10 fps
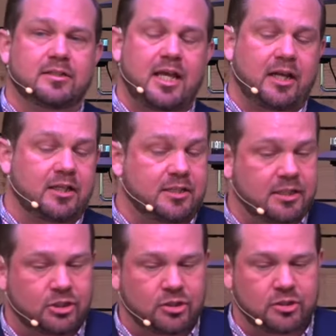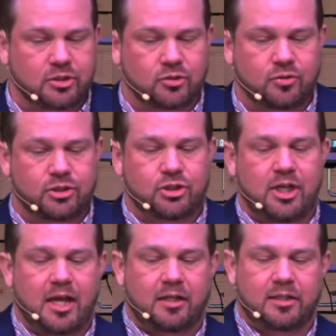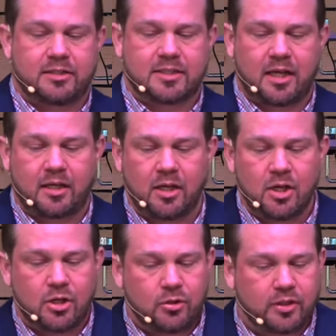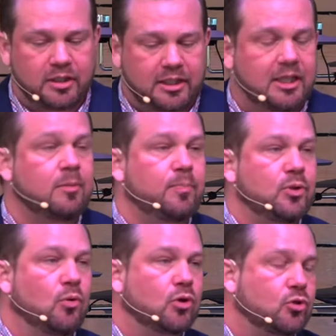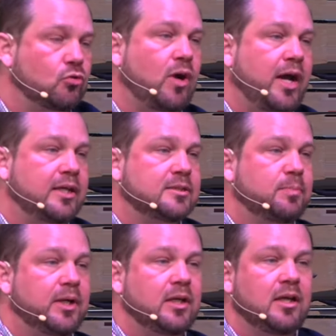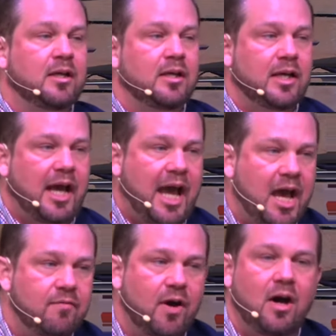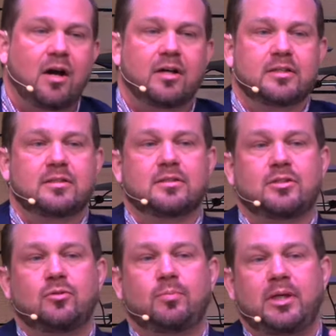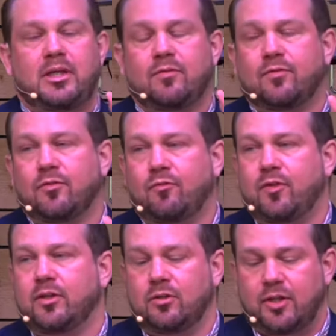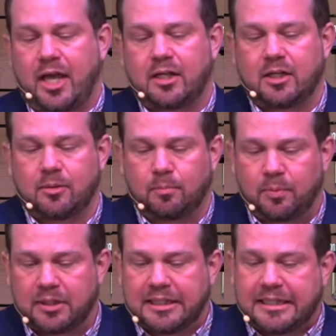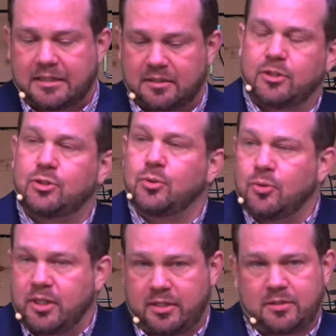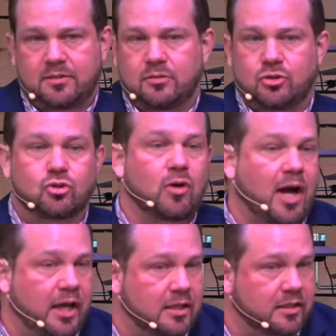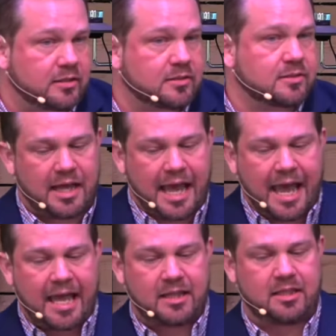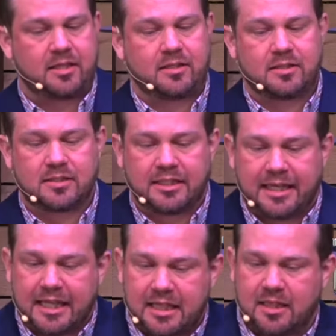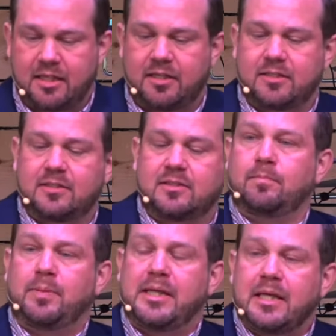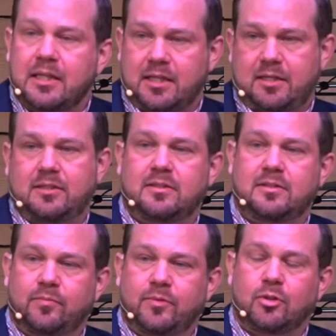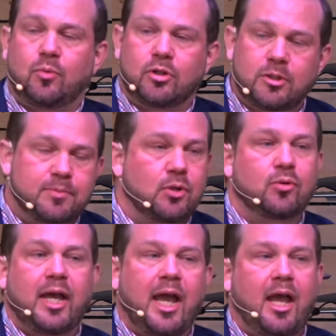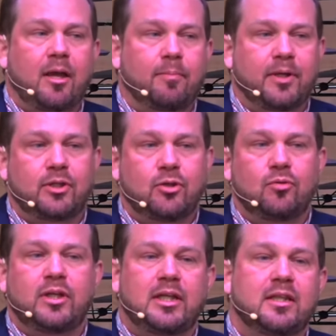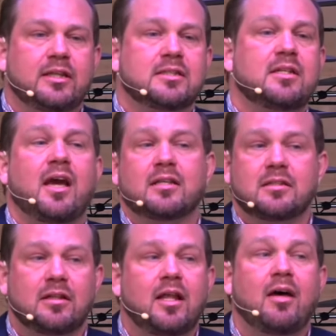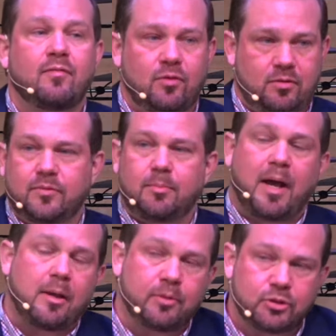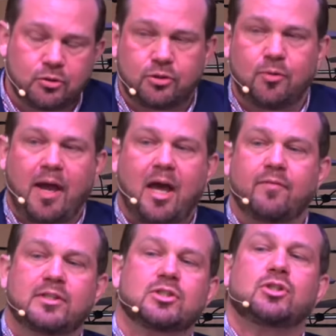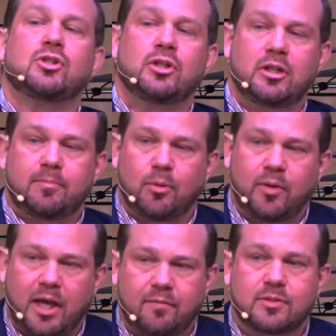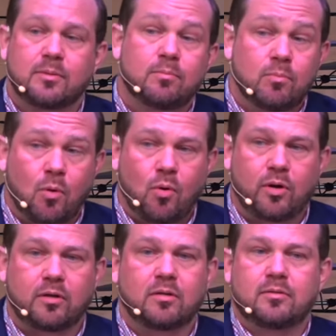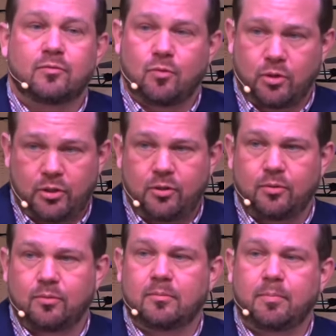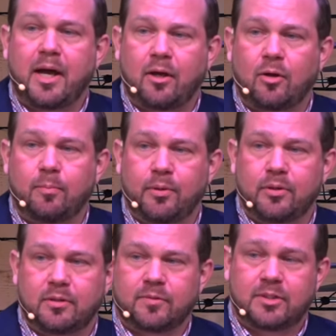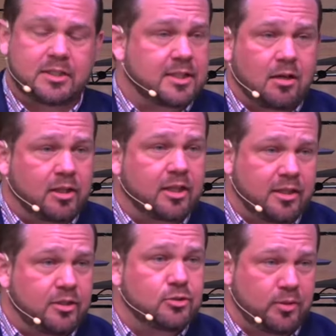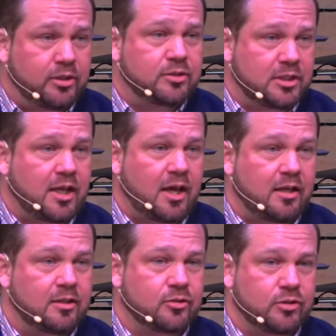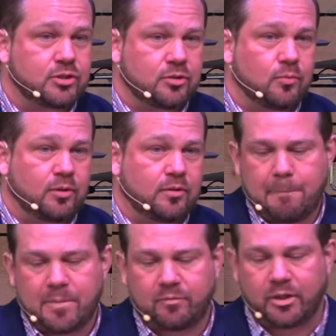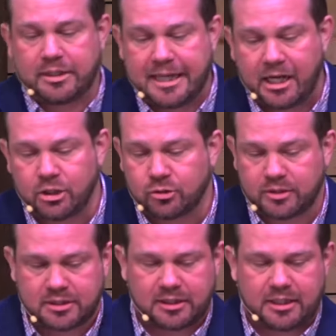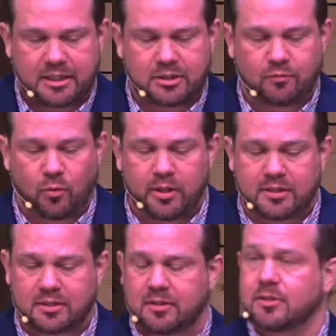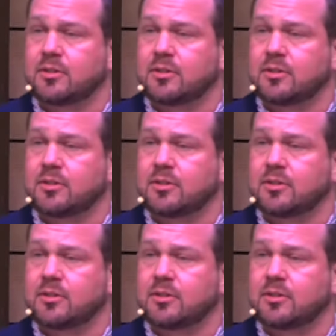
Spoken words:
and additions to Christianity, saying you can keep your Christ, but have us to be fulfilled and complete. Do this, try this, add this, get this, be this. Your worship's okay, but you need this next level. The Bible truth you have is good, but we have some more for you by our book. Does that sound like things you hear today in the Christian world? Very dangerously, these voices